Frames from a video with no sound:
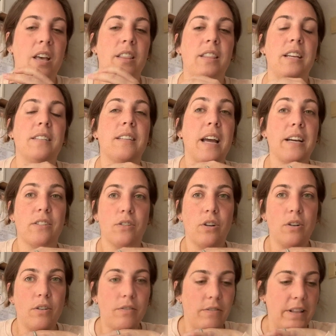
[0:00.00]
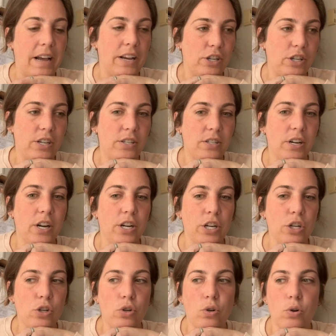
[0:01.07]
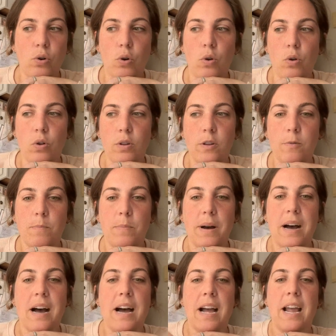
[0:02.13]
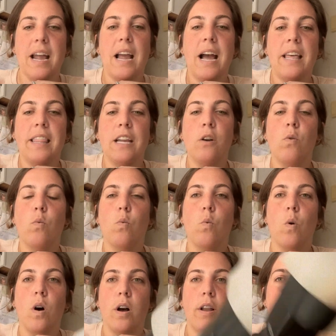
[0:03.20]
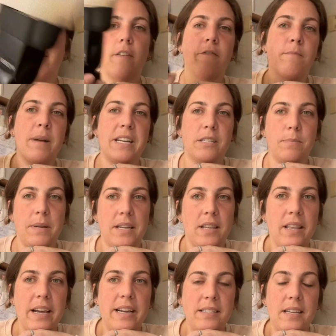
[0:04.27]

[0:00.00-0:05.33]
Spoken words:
These external flashes are controlled by, I think one of my speed lights